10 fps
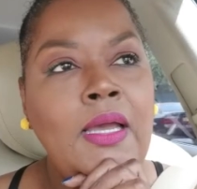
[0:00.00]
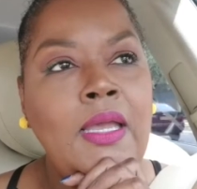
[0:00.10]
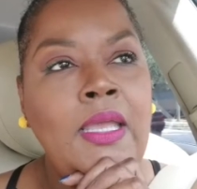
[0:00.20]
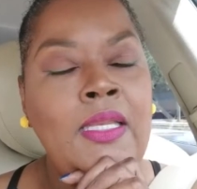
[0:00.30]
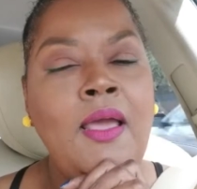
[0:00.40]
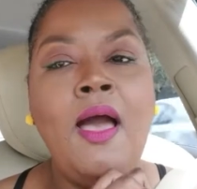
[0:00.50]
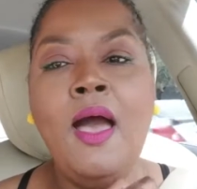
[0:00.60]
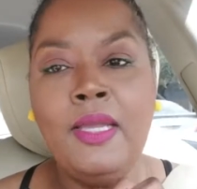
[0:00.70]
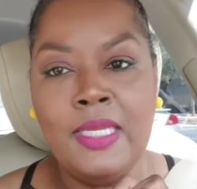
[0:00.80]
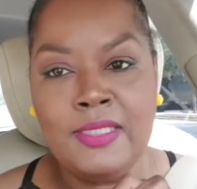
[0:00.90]
in
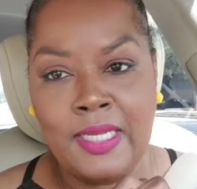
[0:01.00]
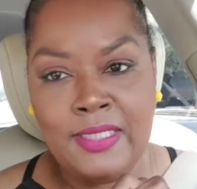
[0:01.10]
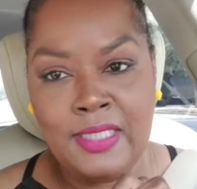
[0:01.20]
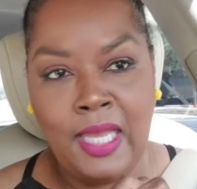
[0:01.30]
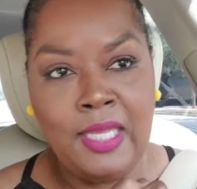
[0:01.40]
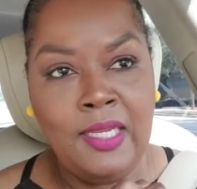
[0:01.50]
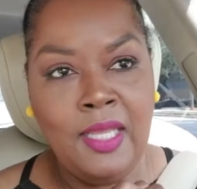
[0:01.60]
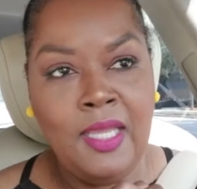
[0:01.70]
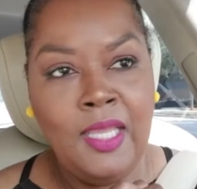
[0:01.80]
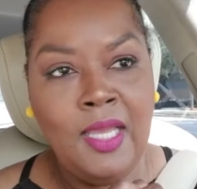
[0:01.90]
August I said,
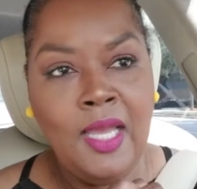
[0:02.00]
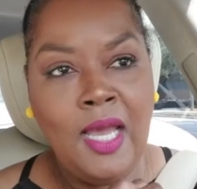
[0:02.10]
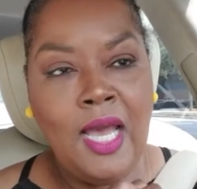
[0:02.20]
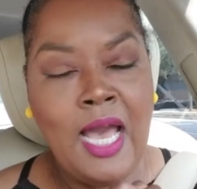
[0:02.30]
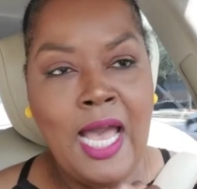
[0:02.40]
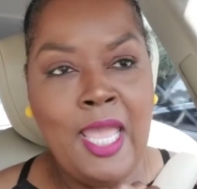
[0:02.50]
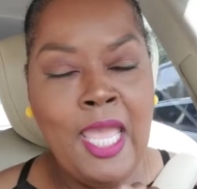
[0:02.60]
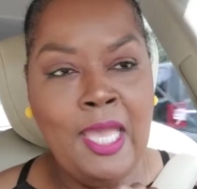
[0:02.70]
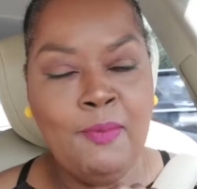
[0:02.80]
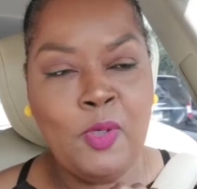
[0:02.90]
I
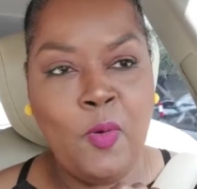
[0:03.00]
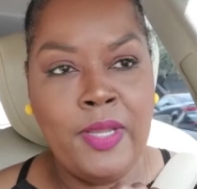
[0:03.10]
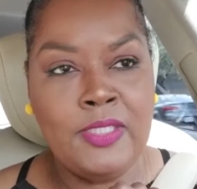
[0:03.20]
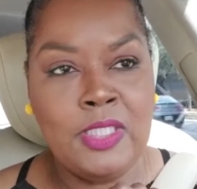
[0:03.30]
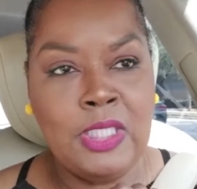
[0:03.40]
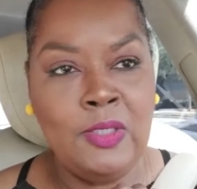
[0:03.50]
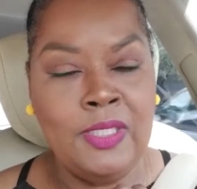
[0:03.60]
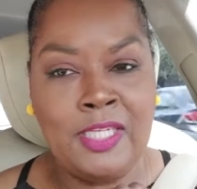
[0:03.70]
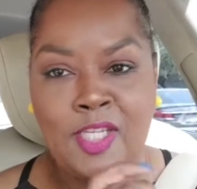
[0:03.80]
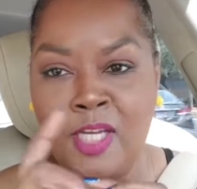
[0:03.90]
am going to,
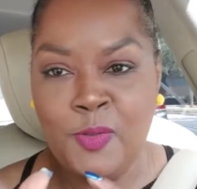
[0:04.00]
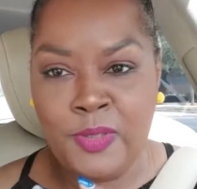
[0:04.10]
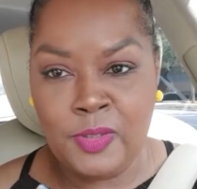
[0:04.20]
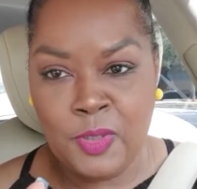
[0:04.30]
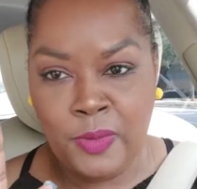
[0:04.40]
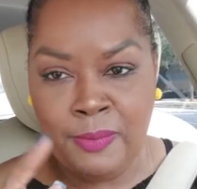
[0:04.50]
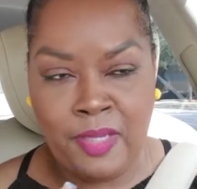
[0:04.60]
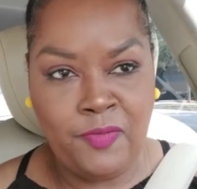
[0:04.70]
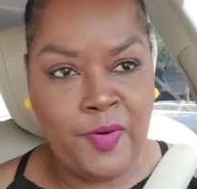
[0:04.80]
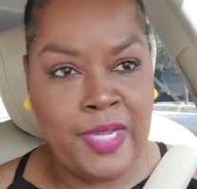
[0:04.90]
and I talked to one of my
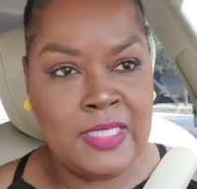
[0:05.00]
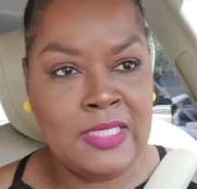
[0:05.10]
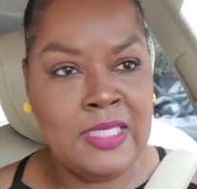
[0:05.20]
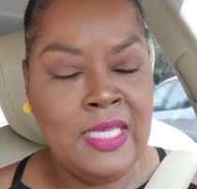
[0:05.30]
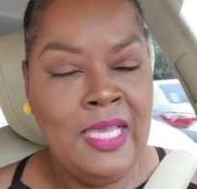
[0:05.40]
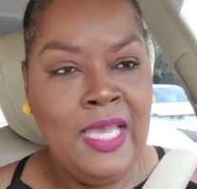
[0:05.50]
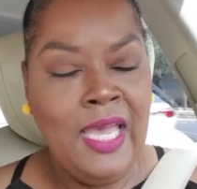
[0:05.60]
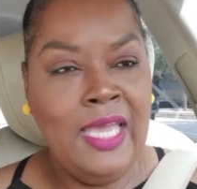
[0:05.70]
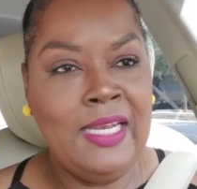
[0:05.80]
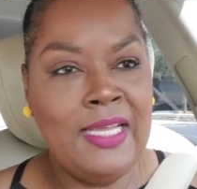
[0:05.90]
friends,
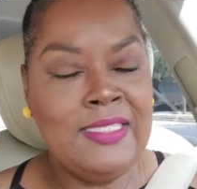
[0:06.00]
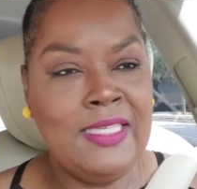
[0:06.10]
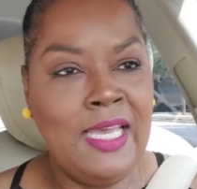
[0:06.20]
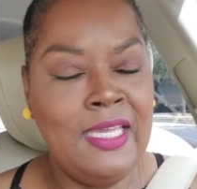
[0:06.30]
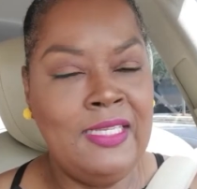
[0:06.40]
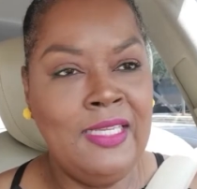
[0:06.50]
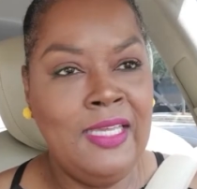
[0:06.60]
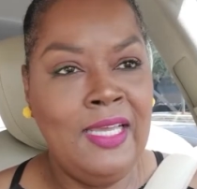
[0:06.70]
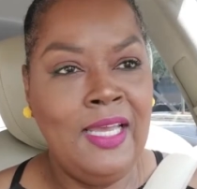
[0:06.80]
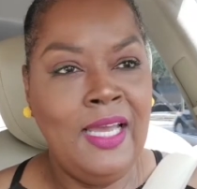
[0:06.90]
and I said,
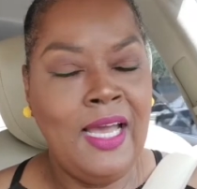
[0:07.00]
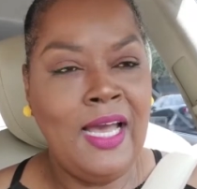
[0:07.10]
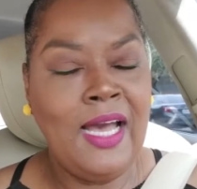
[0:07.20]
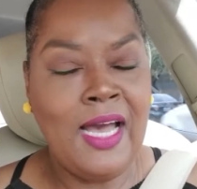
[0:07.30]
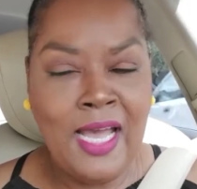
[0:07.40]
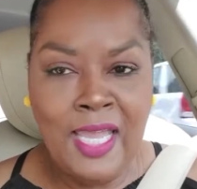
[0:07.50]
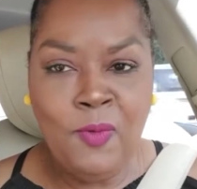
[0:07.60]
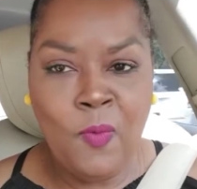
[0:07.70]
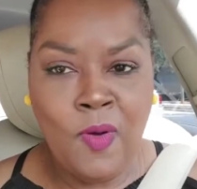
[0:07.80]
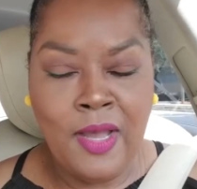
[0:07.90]
I
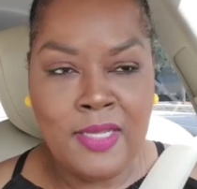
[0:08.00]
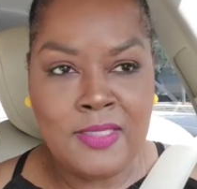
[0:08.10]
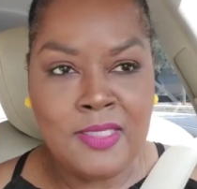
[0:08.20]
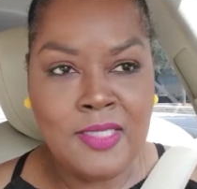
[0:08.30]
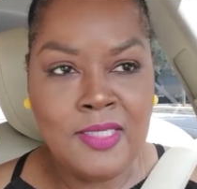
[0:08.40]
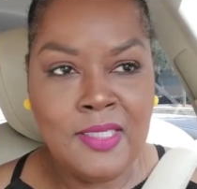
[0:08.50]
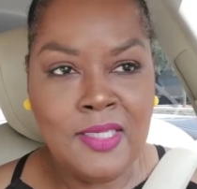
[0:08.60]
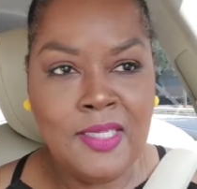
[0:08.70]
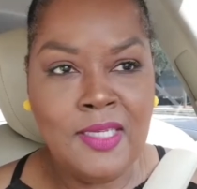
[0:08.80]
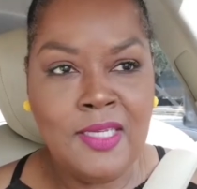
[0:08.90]
want
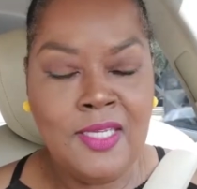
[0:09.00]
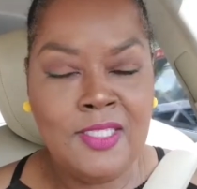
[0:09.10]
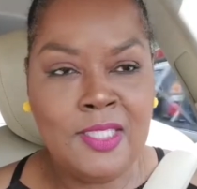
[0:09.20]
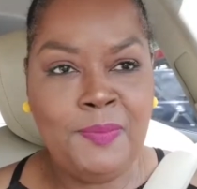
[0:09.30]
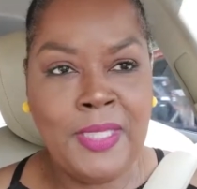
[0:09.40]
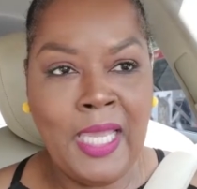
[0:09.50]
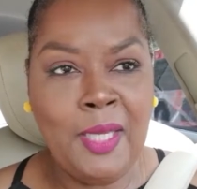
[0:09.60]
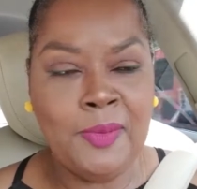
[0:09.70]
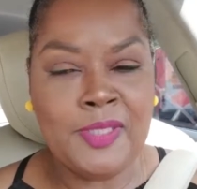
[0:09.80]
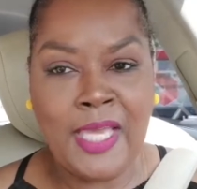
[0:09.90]
to be
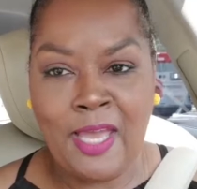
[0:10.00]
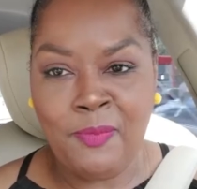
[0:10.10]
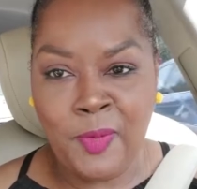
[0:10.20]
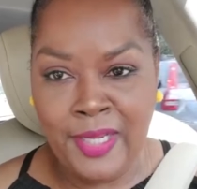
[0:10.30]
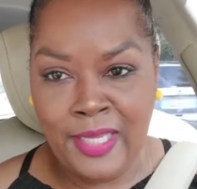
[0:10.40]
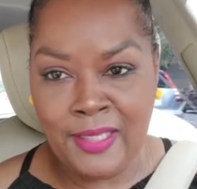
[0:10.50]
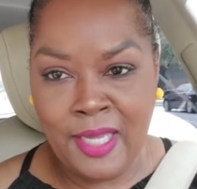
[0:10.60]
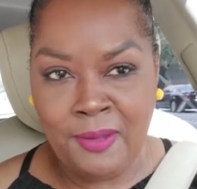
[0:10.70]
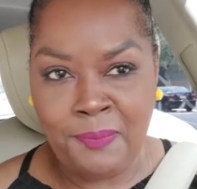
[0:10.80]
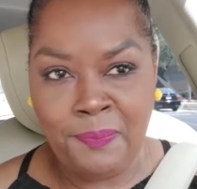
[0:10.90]
able to have more
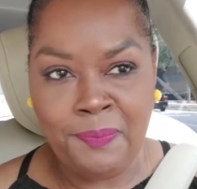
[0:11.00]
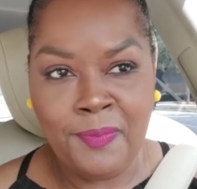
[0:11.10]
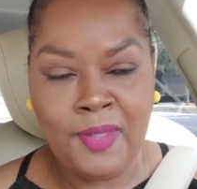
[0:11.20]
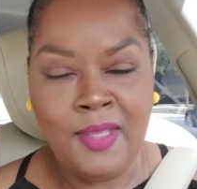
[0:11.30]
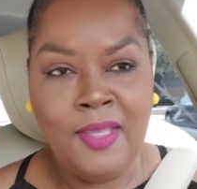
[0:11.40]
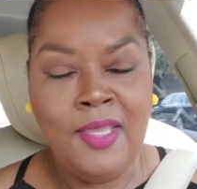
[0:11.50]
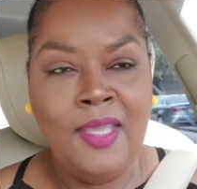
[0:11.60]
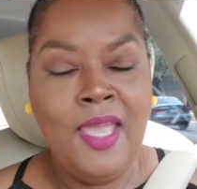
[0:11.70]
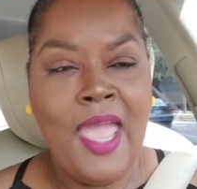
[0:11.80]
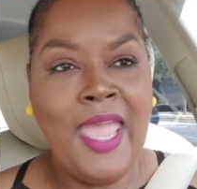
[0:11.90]
income,
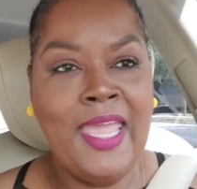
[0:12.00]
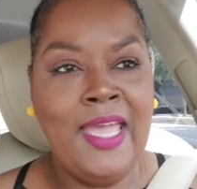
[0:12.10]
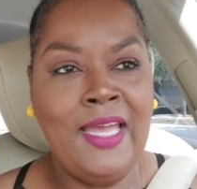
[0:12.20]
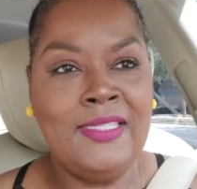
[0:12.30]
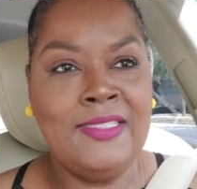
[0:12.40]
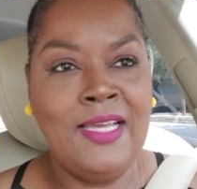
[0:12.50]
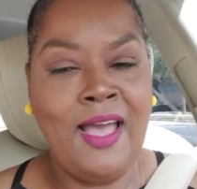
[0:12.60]
and